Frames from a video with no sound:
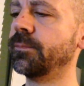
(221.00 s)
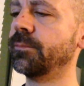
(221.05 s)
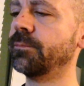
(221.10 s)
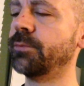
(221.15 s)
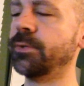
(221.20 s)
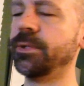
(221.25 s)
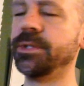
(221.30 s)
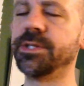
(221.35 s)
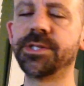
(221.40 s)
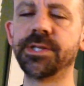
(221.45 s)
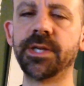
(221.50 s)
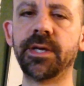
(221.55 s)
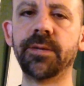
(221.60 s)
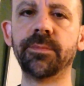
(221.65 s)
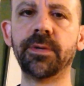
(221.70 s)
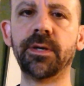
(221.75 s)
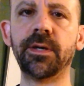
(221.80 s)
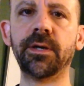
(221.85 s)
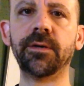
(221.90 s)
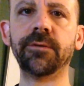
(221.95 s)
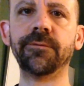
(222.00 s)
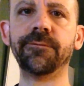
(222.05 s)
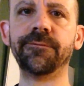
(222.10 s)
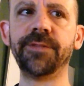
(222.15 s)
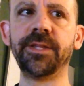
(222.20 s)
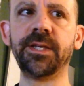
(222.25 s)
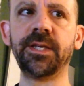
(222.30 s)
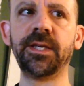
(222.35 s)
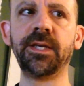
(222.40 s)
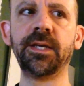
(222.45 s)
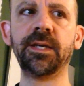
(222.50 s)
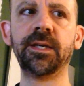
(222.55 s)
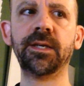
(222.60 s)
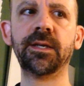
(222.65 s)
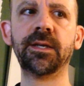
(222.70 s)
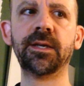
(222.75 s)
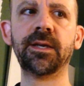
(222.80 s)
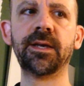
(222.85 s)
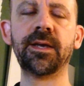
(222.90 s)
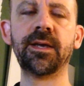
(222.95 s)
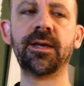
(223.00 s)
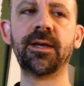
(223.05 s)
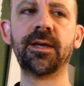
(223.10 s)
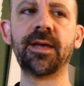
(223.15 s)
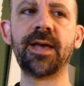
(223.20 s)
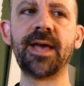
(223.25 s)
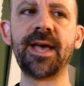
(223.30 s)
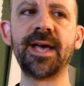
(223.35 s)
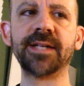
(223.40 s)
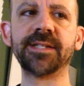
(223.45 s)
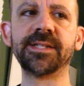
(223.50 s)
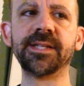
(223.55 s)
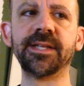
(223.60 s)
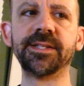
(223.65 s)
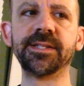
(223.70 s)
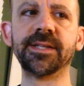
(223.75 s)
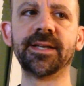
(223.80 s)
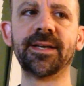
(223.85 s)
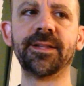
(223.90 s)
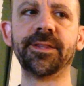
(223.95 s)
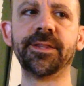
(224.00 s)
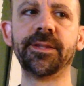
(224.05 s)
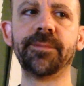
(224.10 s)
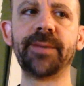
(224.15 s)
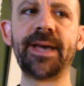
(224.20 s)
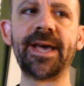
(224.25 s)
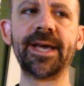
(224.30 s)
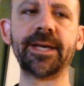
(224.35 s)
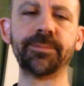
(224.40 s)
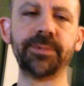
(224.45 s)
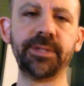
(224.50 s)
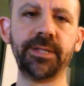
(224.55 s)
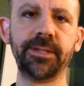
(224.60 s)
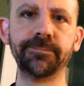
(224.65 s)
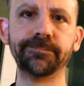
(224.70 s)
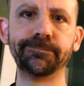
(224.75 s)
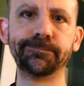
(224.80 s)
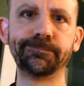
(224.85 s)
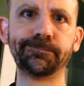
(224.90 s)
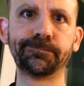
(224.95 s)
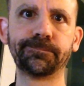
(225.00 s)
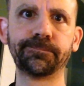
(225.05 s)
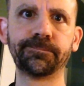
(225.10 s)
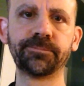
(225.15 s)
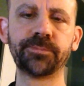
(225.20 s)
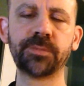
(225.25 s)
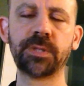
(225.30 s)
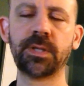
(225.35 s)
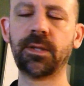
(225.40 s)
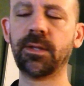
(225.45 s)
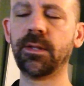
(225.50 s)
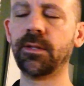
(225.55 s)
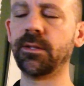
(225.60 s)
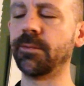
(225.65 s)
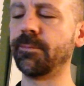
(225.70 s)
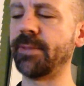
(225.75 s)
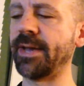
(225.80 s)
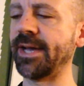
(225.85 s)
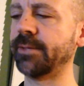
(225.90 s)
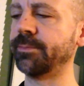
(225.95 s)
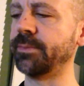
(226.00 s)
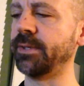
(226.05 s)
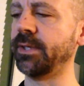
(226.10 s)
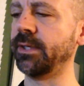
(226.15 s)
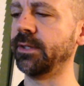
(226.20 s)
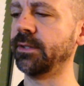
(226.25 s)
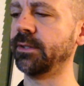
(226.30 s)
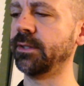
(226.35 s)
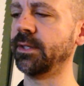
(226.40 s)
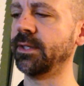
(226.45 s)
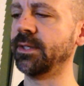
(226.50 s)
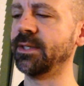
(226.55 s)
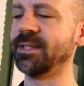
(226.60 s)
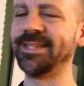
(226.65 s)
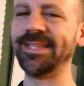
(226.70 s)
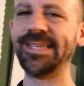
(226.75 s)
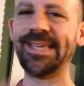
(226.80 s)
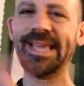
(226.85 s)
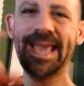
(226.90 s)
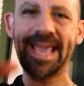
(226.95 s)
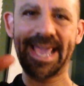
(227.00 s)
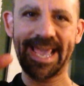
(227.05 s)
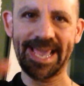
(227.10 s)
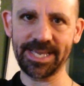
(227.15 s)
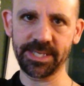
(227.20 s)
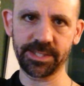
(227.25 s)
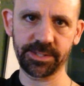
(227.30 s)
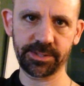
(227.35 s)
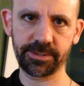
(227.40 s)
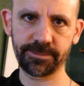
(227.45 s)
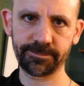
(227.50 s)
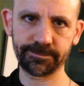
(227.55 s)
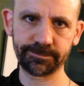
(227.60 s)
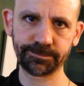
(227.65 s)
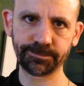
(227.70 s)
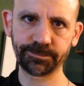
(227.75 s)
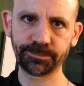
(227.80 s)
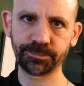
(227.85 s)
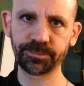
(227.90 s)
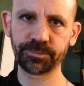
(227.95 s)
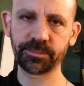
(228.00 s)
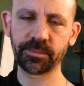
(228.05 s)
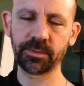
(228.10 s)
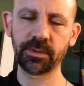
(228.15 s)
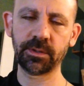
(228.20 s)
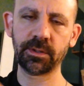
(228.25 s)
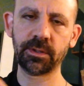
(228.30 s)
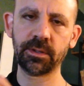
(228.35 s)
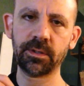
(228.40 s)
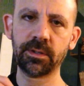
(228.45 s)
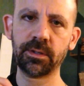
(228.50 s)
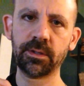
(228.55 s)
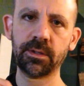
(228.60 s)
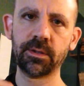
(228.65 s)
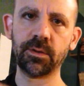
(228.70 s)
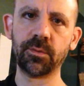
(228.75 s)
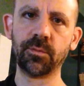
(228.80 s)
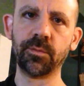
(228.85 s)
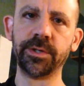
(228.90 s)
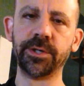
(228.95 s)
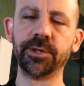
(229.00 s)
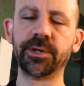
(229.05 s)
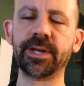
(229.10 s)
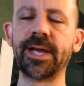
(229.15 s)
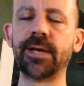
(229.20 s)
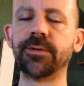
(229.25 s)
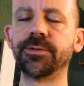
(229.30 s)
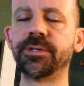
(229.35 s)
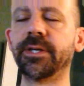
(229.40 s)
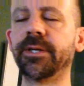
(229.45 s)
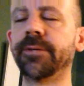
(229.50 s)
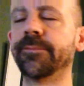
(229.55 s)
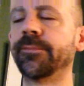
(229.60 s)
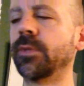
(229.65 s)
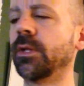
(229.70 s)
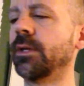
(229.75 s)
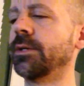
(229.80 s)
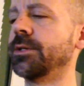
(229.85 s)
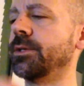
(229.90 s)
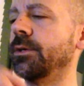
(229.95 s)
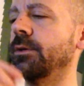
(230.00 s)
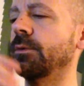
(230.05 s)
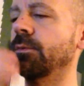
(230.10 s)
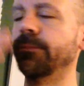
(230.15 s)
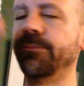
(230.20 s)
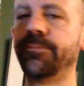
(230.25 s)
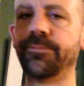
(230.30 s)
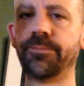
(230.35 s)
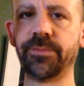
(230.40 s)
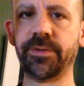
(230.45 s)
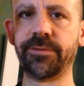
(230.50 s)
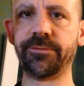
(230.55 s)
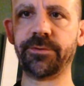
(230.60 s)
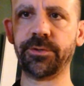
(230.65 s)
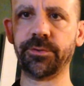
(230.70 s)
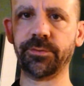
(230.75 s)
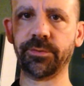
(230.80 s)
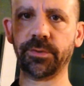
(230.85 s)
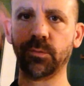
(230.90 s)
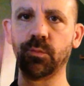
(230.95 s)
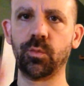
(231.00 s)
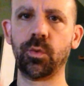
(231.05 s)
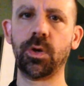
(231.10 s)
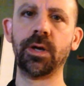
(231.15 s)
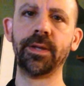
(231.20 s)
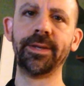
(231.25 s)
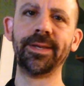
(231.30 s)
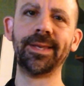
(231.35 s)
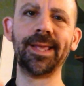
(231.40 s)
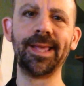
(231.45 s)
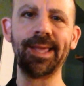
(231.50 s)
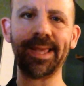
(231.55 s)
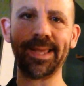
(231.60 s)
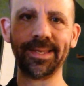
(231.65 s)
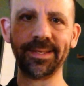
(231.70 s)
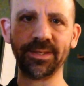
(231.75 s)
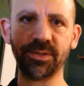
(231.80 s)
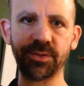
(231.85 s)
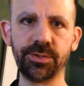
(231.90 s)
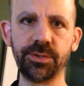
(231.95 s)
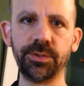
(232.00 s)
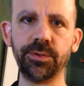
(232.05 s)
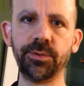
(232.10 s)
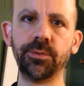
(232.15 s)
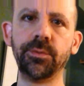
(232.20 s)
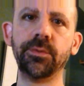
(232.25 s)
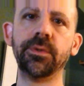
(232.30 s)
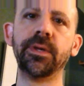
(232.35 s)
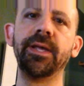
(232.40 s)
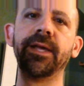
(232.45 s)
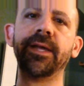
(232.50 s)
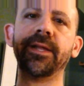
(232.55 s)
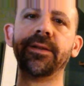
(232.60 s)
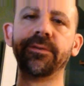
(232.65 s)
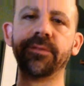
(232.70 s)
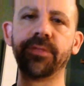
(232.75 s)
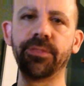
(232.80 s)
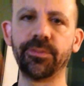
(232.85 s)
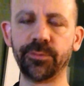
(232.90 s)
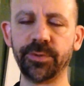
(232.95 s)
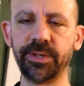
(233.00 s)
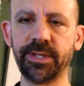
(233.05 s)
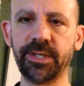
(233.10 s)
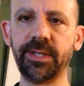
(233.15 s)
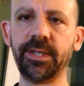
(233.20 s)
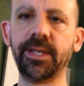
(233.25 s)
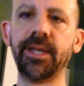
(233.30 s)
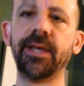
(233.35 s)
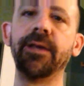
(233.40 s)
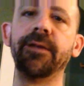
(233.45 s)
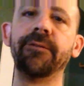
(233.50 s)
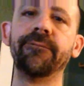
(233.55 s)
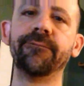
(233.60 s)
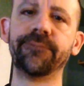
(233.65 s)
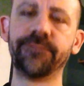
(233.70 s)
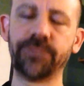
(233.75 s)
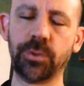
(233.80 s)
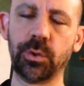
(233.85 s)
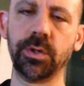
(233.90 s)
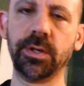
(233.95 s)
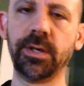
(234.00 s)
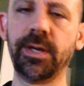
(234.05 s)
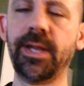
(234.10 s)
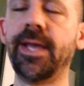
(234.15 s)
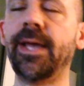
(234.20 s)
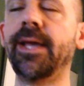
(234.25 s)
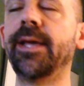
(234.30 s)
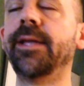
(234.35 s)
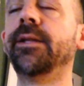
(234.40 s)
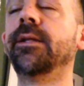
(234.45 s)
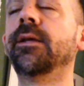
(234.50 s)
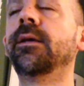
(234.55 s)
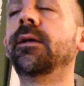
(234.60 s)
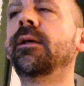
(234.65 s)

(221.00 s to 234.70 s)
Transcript: put some of the accents on the backbeat. The backbeat is the and when you're counting. So if you're doing 1 and 2 and 3 and 4 and,